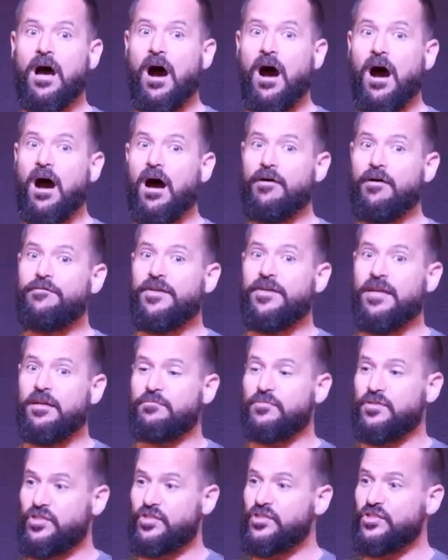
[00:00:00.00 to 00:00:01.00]
of
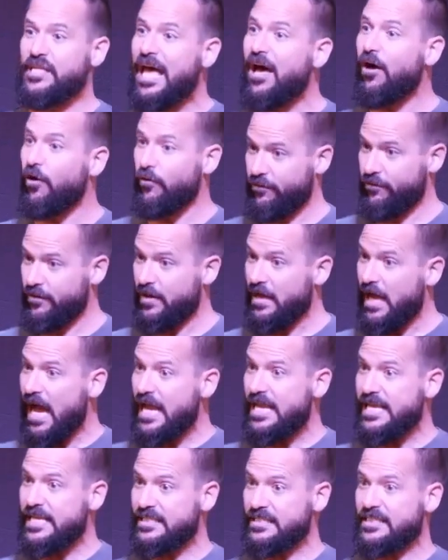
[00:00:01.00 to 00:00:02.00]
himself.
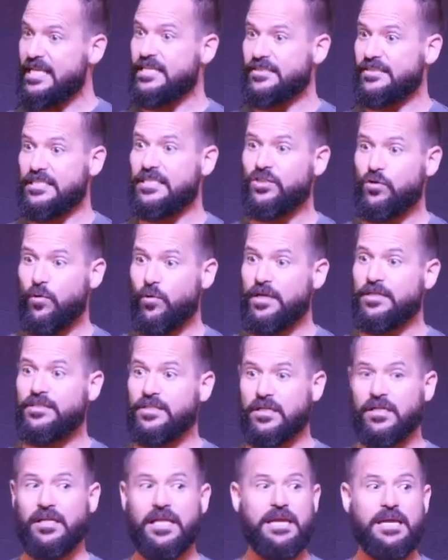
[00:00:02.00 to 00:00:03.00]
He says he's going to
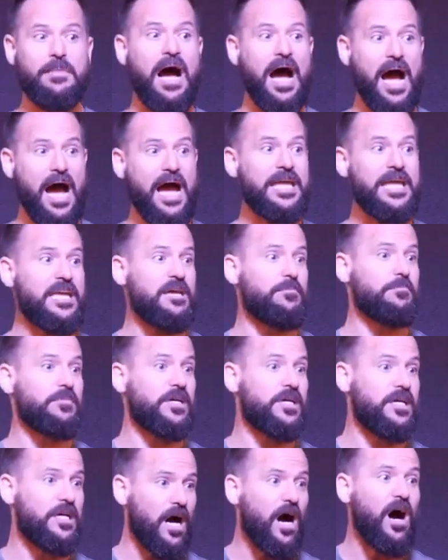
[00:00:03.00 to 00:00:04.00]
claim, I
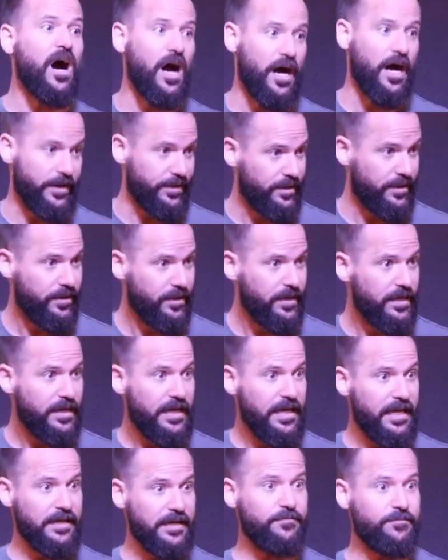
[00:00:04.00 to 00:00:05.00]
am God,
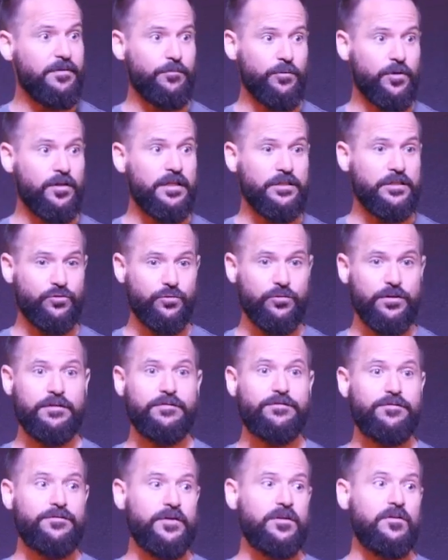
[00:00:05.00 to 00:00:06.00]
and really truly
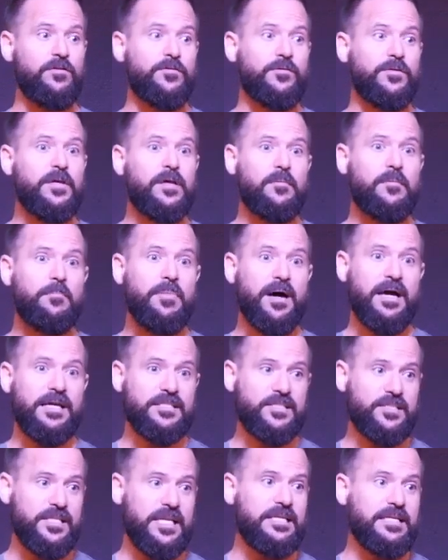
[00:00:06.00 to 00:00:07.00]
filled by
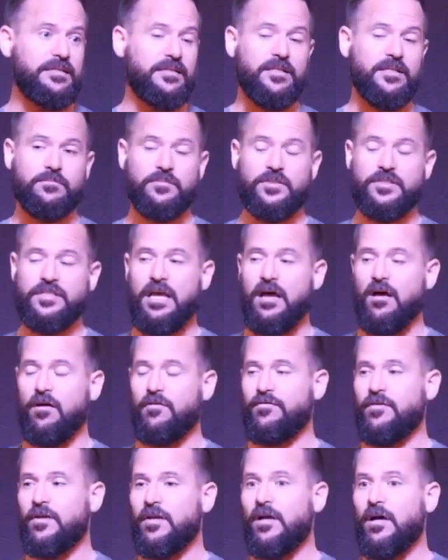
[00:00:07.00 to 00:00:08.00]
Satan
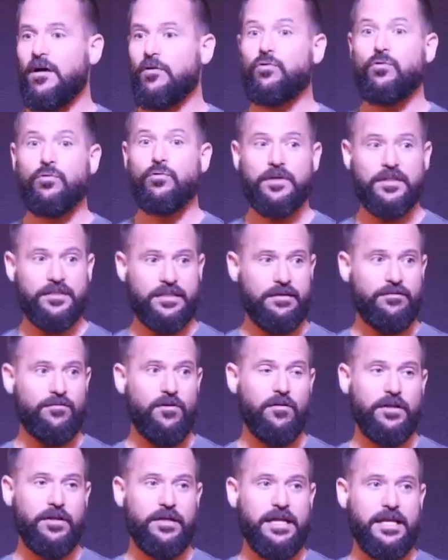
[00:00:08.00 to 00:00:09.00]
himself, who is a
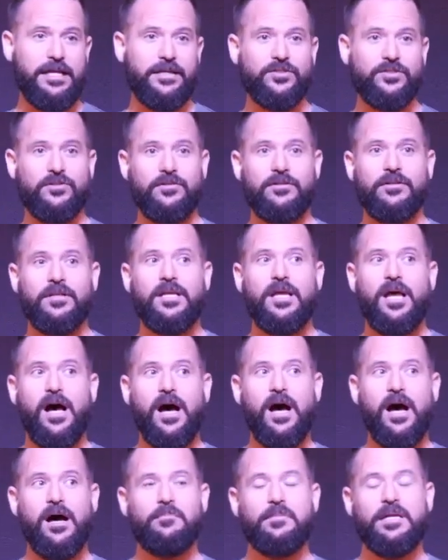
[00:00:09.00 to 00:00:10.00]
fallen angel.
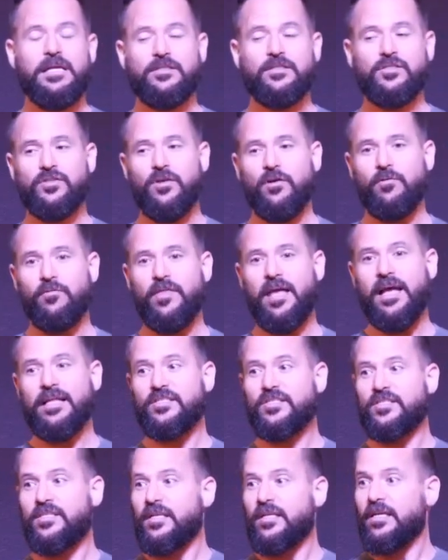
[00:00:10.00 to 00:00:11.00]
Um, and so
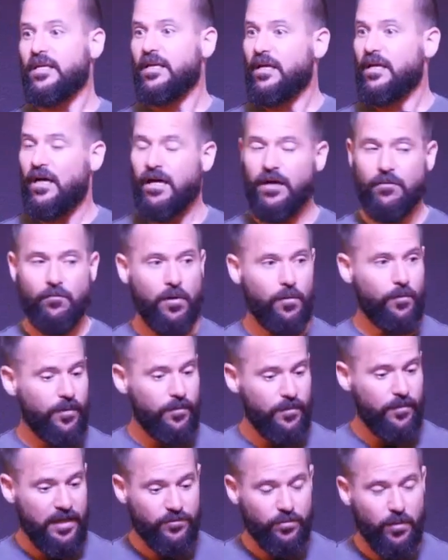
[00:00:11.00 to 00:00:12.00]
that's uh,
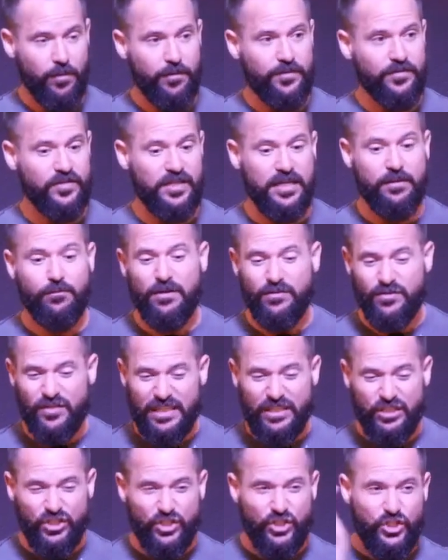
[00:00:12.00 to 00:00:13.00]
what that's what we've seen. We've
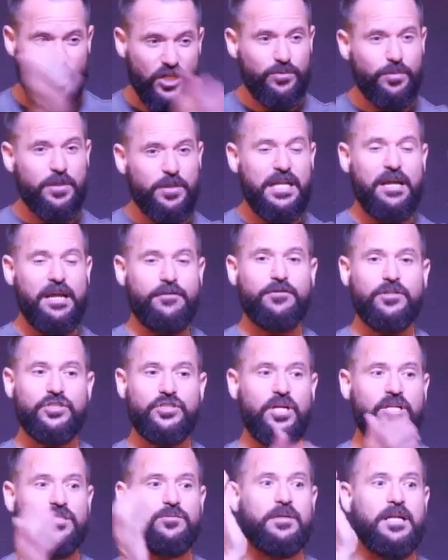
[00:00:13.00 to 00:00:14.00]
seen judgment after
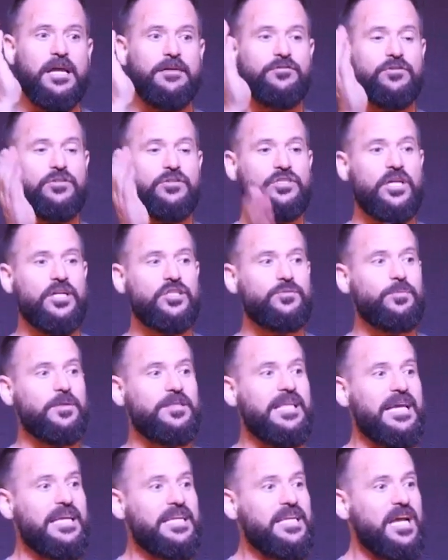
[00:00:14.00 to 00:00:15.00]
judgment after
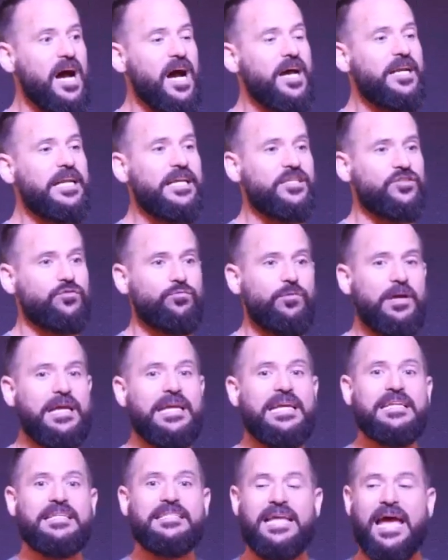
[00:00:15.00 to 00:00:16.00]
judgment that God has
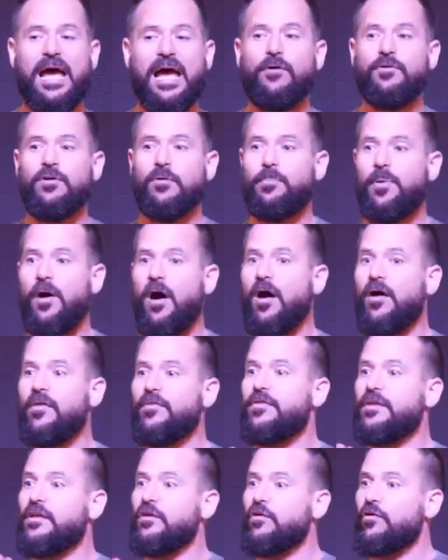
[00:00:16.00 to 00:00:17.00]
rained down
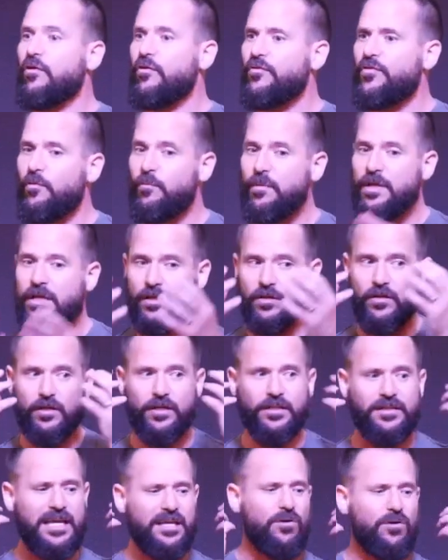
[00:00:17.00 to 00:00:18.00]
upon the earth, and we can look
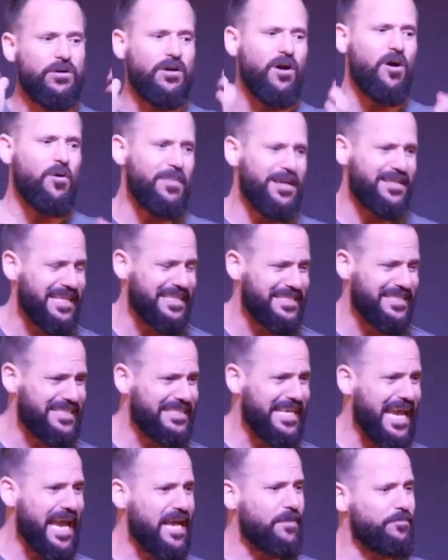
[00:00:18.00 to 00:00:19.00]
at that going, "Oh man, that's
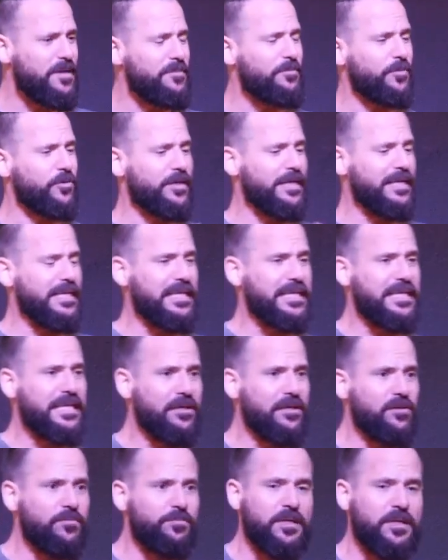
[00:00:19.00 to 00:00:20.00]
sad. People are getting
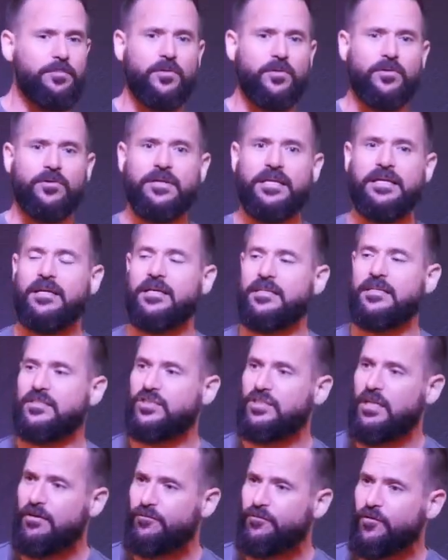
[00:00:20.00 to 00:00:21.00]
killed. People are get, like,
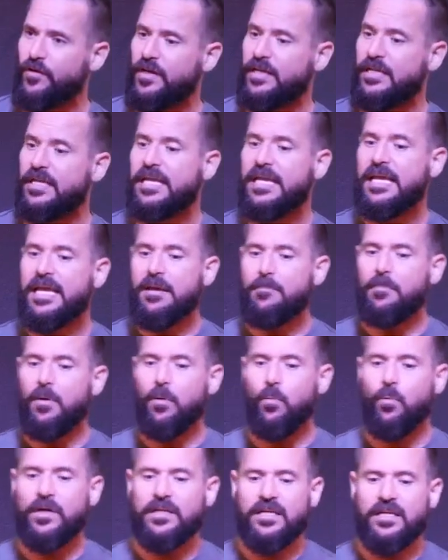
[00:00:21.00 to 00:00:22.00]
suffering."
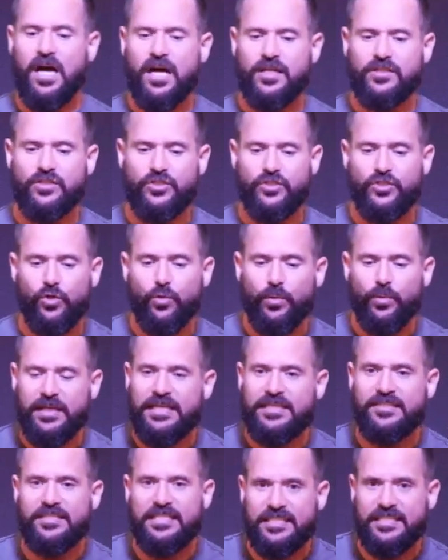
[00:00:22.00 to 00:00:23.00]
But what God's
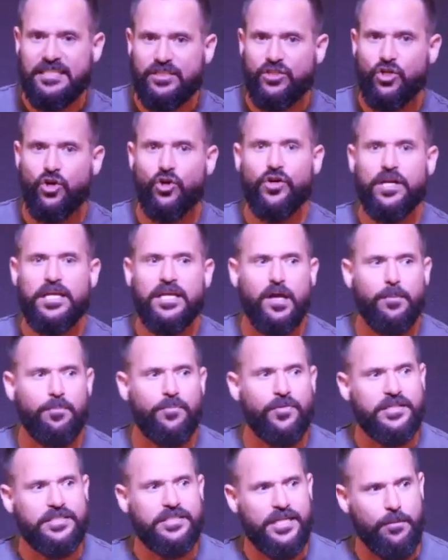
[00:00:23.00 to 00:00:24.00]
doing is He's turning
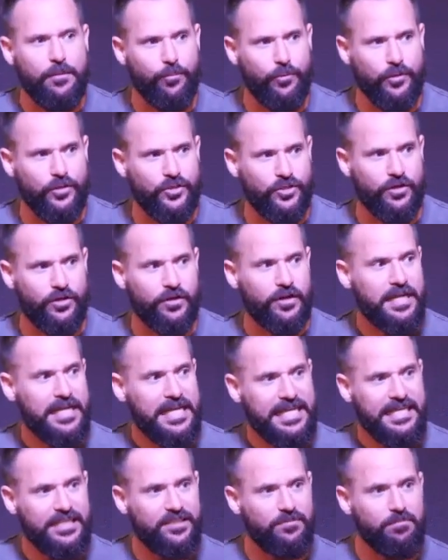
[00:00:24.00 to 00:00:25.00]
up the temperature.
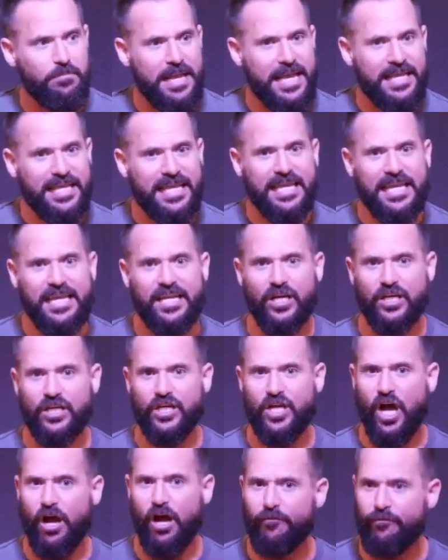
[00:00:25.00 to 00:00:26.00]
He's making it
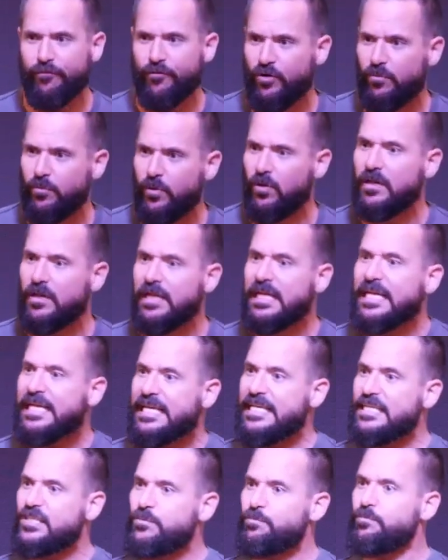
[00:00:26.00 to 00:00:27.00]
uncomfortable.
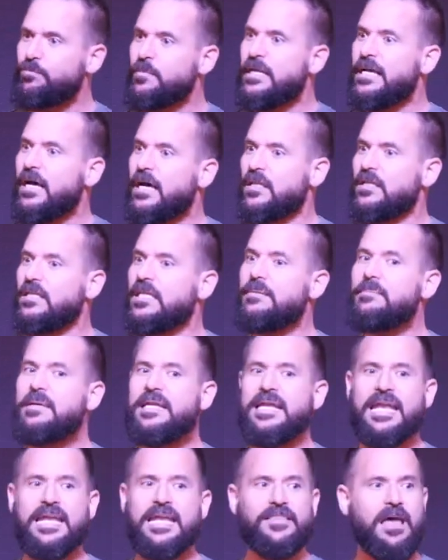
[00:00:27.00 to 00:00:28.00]
He's
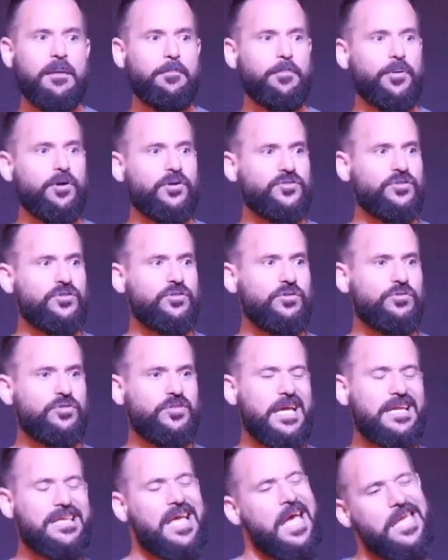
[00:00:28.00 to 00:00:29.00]
eliminating that person who's
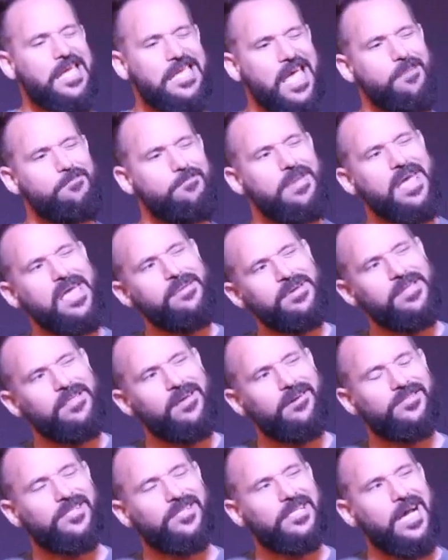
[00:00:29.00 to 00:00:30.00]
like, yeah, maybe
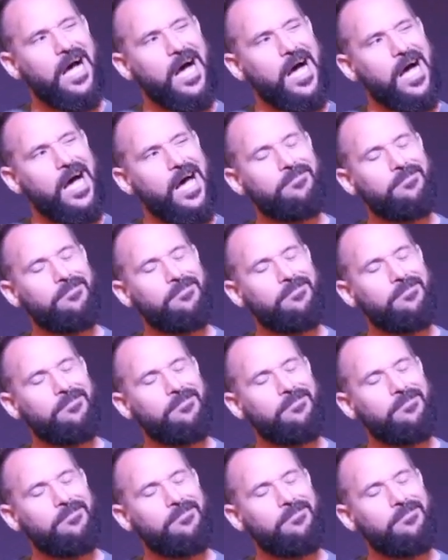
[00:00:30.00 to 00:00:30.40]
there's a God.